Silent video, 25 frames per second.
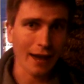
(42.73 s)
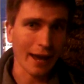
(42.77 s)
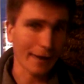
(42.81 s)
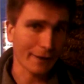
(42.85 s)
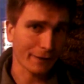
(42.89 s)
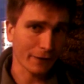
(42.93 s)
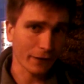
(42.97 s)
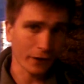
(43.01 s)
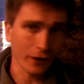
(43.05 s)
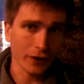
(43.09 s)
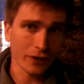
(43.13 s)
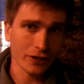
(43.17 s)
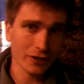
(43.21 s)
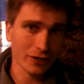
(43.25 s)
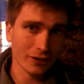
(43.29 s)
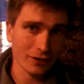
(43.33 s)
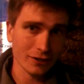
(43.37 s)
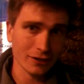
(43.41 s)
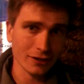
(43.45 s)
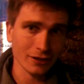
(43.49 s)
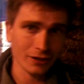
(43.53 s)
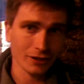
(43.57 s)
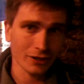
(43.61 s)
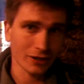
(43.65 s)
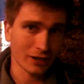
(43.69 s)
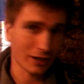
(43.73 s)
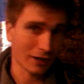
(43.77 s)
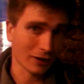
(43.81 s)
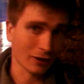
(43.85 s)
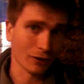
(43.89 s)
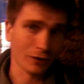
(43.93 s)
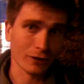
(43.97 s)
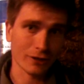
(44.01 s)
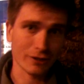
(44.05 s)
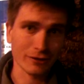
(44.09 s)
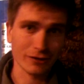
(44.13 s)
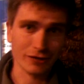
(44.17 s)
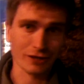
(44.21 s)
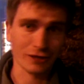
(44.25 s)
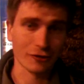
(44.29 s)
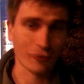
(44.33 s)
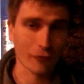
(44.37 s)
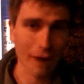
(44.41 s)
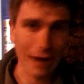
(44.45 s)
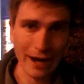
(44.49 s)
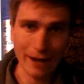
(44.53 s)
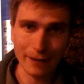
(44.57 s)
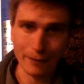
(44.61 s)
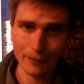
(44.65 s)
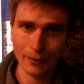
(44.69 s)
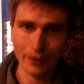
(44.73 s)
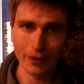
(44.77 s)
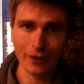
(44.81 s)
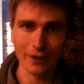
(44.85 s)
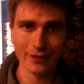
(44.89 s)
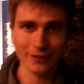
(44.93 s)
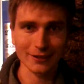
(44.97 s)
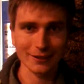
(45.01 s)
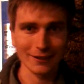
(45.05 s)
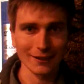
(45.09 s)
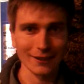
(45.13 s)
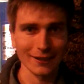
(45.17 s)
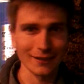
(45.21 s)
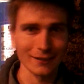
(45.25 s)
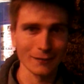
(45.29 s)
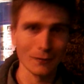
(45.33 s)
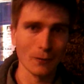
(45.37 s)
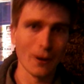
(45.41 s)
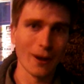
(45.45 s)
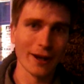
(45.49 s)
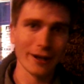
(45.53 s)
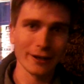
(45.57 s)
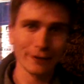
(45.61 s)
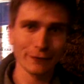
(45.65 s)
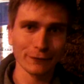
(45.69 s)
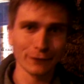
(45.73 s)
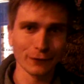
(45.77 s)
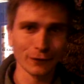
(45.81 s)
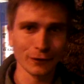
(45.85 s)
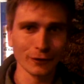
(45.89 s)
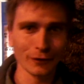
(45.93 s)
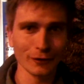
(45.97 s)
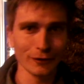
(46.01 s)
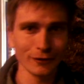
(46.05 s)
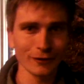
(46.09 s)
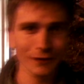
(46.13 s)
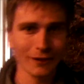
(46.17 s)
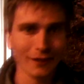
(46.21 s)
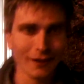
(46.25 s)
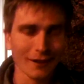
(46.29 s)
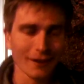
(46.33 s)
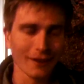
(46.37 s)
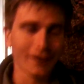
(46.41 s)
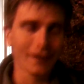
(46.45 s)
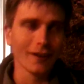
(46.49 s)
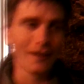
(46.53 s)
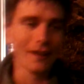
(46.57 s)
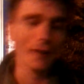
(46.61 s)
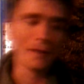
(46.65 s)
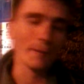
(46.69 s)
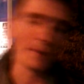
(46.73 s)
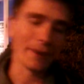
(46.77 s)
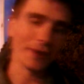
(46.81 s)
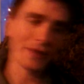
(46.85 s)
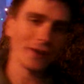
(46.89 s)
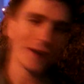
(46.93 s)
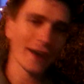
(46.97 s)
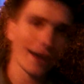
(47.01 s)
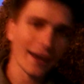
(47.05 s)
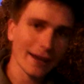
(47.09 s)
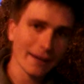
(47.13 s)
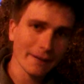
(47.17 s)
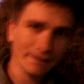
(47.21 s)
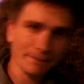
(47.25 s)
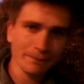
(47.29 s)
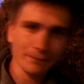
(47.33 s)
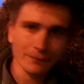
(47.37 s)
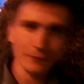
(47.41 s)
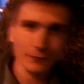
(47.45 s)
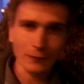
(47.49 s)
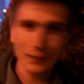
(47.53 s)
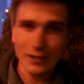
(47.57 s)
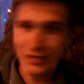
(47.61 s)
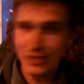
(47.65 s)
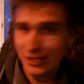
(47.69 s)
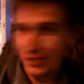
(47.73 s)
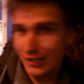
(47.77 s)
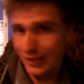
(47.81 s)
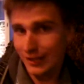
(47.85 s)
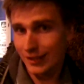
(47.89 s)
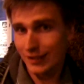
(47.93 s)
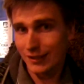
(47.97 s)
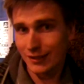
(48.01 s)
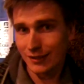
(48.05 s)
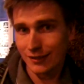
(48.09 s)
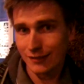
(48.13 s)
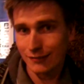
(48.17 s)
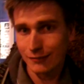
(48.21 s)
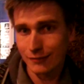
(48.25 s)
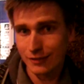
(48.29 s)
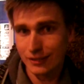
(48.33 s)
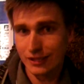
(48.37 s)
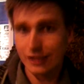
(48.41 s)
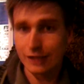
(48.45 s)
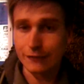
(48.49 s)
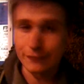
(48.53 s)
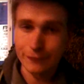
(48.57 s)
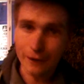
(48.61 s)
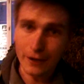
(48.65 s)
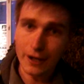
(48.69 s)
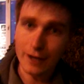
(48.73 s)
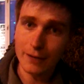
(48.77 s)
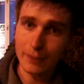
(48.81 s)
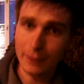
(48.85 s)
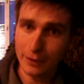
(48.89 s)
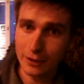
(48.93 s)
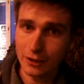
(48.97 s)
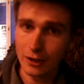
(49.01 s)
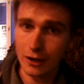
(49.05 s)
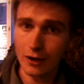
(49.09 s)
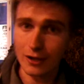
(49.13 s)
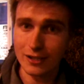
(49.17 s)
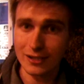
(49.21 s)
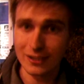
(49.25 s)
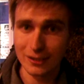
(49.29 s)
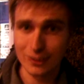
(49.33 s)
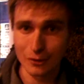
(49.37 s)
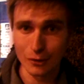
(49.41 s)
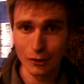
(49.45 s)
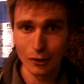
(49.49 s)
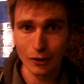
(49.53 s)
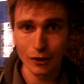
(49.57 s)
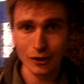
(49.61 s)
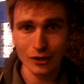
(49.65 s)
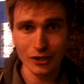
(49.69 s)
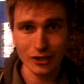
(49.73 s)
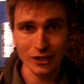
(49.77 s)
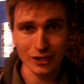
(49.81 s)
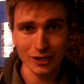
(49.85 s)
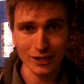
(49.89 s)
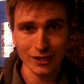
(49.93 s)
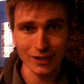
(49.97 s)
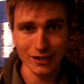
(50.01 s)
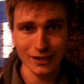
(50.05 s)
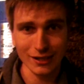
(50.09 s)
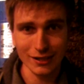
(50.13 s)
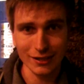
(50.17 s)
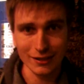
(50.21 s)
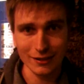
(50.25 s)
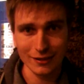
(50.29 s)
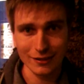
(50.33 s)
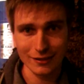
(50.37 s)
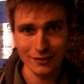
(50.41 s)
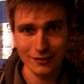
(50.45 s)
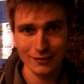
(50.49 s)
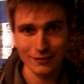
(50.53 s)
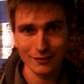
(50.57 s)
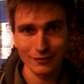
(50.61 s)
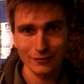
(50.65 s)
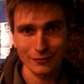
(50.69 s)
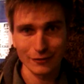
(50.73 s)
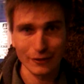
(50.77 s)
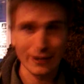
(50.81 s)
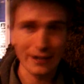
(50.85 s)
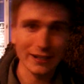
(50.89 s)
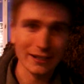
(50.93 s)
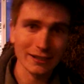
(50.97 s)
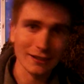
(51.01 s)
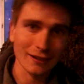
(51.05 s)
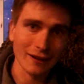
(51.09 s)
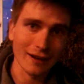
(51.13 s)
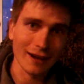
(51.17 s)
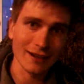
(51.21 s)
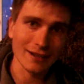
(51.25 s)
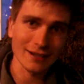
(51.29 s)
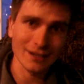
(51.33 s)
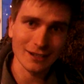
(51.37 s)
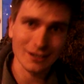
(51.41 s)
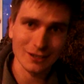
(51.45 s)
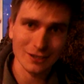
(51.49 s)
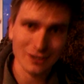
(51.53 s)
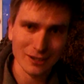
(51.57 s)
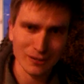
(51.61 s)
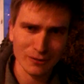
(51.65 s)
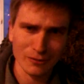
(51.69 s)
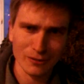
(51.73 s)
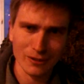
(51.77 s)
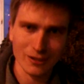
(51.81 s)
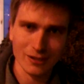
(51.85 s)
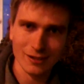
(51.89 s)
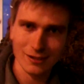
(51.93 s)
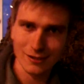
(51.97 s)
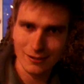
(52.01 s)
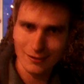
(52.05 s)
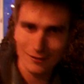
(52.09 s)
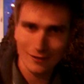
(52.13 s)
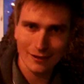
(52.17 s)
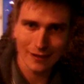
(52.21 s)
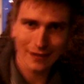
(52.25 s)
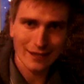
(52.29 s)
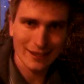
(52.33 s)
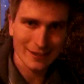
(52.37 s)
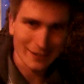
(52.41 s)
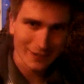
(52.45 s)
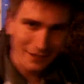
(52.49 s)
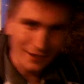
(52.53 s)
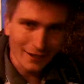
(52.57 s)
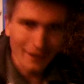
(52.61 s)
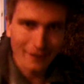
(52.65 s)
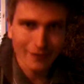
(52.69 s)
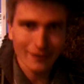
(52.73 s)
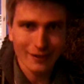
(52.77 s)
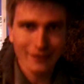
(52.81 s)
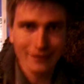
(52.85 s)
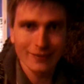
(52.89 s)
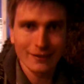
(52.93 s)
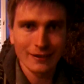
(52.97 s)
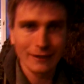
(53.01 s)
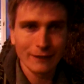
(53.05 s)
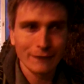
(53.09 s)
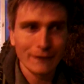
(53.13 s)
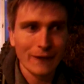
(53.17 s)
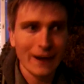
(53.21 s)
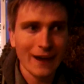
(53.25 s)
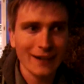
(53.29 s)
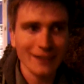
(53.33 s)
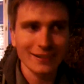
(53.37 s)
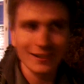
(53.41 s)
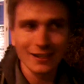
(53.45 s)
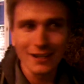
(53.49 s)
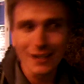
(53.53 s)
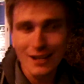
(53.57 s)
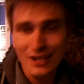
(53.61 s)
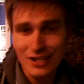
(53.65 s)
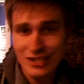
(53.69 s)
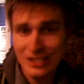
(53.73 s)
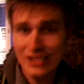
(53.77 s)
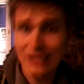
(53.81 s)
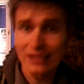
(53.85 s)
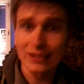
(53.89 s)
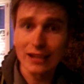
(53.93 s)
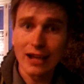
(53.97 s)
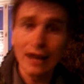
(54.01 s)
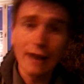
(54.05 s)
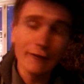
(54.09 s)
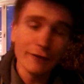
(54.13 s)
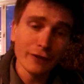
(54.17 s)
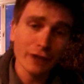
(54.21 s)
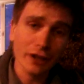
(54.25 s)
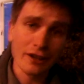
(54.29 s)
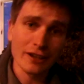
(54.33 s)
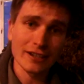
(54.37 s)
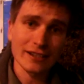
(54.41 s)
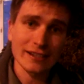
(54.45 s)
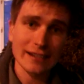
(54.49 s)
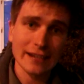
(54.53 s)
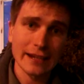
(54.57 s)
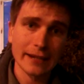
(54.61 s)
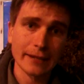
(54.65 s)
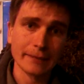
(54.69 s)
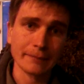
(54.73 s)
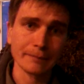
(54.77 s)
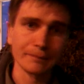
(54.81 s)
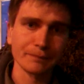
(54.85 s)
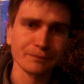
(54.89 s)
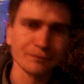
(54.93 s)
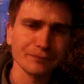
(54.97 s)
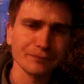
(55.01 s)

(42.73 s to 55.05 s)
At first, she thought she was a great person, wonderful, but then when she was confronted with God's law, she recognized that she was a sinner, and in fact, she loved her sin.